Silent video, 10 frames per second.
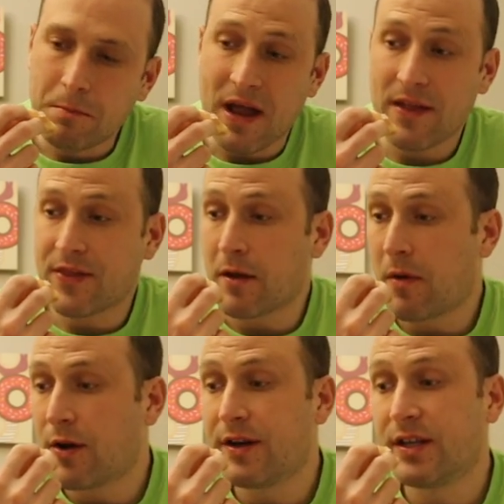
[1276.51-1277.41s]
Bad thing
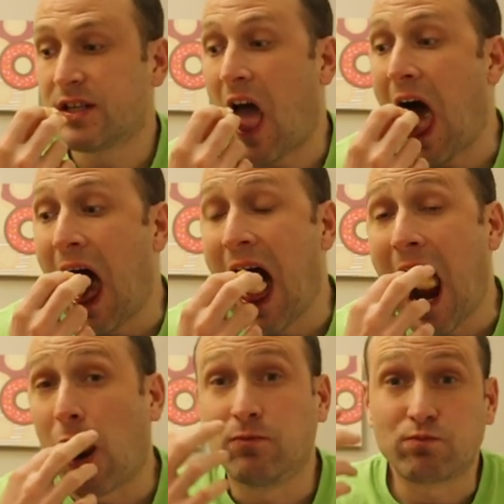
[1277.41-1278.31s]
about it is,
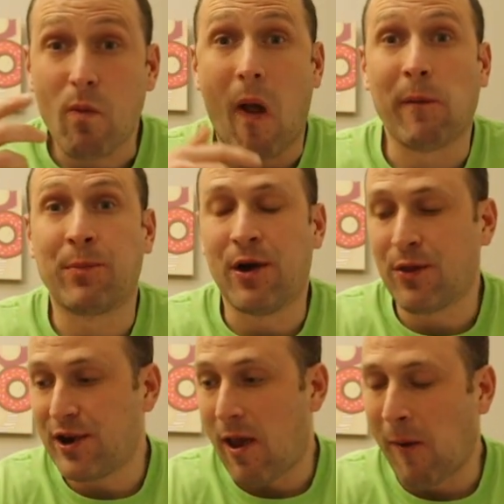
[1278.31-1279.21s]
now
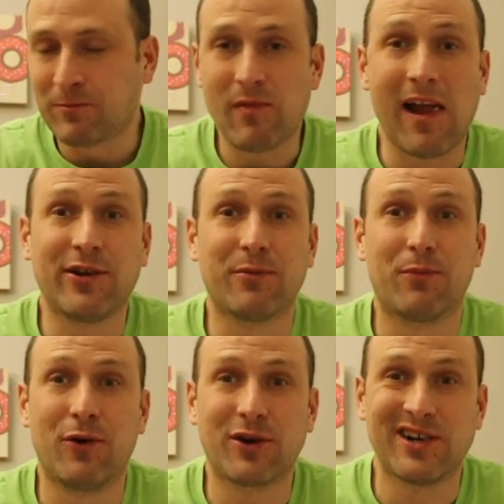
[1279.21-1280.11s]
that I ate the
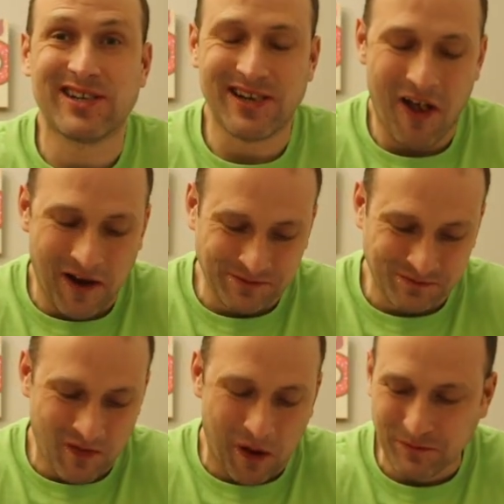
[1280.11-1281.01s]
burgers,
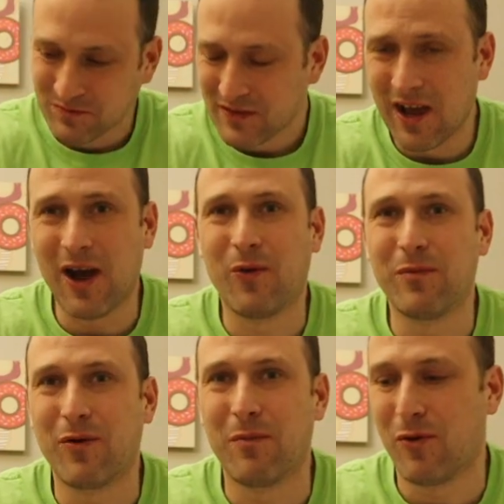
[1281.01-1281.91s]
I
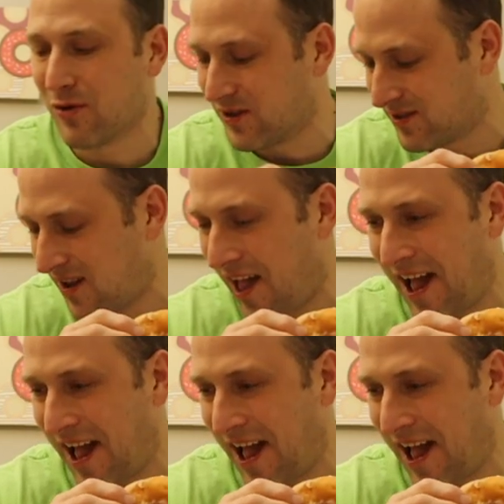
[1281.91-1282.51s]
want more burgers.